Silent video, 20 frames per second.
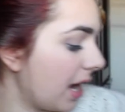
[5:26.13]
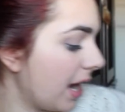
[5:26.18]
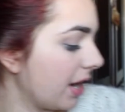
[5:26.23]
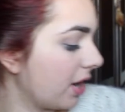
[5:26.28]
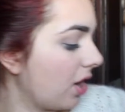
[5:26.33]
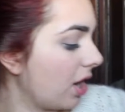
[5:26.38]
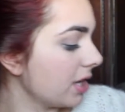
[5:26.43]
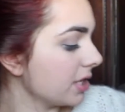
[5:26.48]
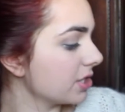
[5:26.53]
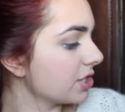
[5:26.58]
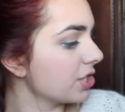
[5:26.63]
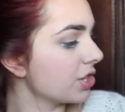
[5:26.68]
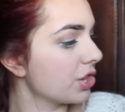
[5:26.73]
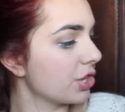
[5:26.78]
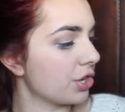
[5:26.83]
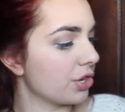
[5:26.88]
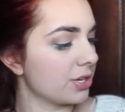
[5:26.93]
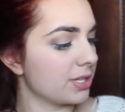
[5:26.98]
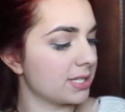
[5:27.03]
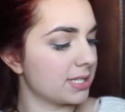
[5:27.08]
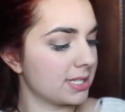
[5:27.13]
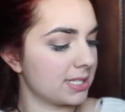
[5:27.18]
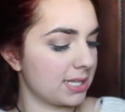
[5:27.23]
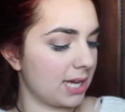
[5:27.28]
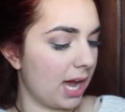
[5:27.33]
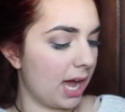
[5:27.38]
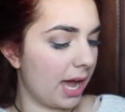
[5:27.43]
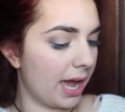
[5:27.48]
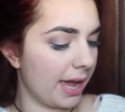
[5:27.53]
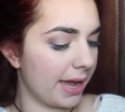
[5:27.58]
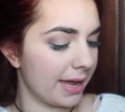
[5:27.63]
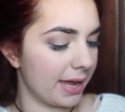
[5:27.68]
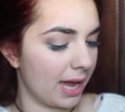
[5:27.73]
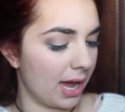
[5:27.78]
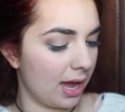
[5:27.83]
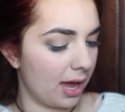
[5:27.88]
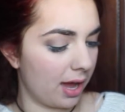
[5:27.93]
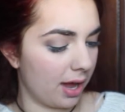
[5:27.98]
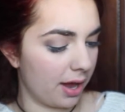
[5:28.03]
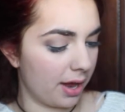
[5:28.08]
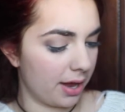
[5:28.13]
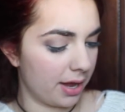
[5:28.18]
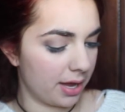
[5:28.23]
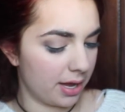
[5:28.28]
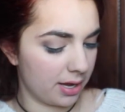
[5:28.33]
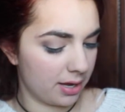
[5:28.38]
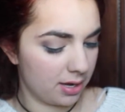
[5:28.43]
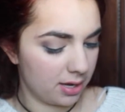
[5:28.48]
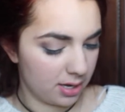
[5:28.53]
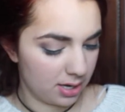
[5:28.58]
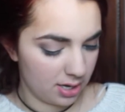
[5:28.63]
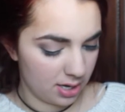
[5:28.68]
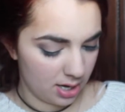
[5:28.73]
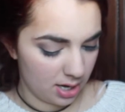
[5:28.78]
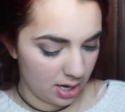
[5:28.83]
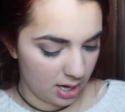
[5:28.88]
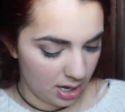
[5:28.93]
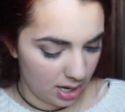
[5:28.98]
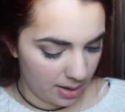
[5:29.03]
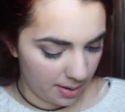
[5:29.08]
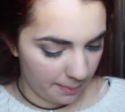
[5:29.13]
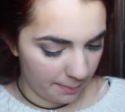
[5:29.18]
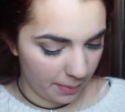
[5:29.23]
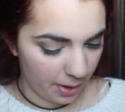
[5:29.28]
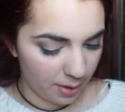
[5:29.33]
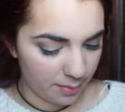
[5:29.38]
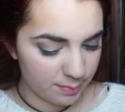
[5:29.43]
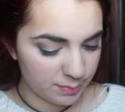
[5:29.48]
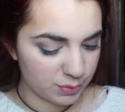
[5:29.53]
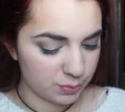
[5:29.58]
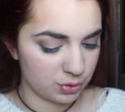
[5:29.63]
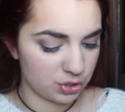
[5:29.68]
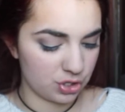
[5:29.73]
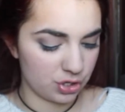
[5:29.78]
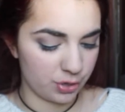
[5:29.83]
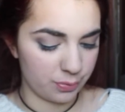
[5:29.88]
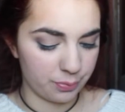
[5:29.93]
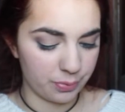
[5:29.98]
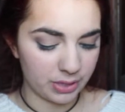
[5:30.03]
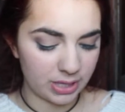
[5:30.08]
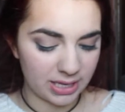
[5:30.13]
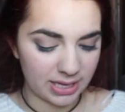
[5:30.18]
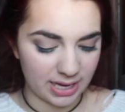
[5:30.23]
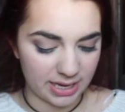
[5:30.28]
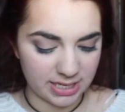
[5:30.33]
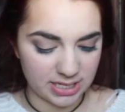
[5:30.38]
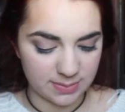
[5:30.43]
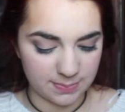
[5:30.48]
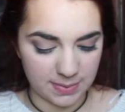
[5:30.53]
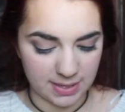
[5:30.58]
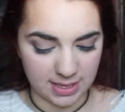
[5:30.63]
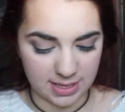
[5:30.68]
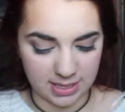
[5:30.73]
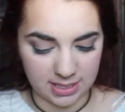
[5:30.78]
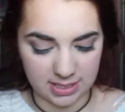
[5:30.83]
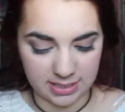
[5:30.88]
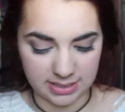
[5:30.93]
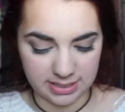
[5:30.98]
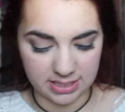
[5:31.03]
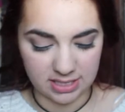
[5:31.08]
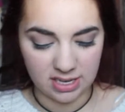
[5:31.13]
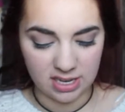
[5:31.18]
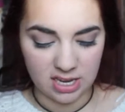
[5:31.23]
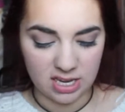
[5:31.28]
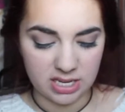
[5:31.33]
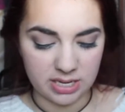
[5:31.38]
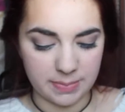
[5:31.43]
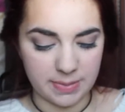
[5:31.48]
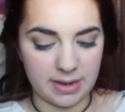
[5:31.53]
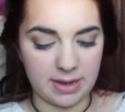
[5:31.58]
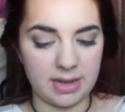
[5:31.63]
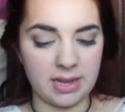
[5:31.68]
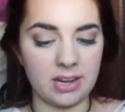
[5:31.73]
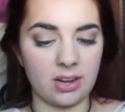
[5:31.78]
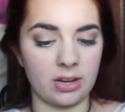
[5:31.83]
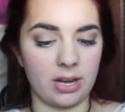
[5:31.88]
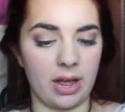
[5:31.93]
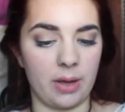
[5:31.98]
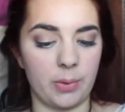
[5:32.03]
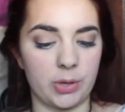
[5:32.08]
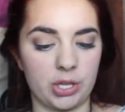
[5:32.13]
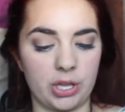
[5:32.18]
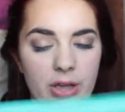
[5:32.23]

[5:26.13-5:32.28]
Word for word: I got their Sky High um, bottoms, which are really nice because depending on how,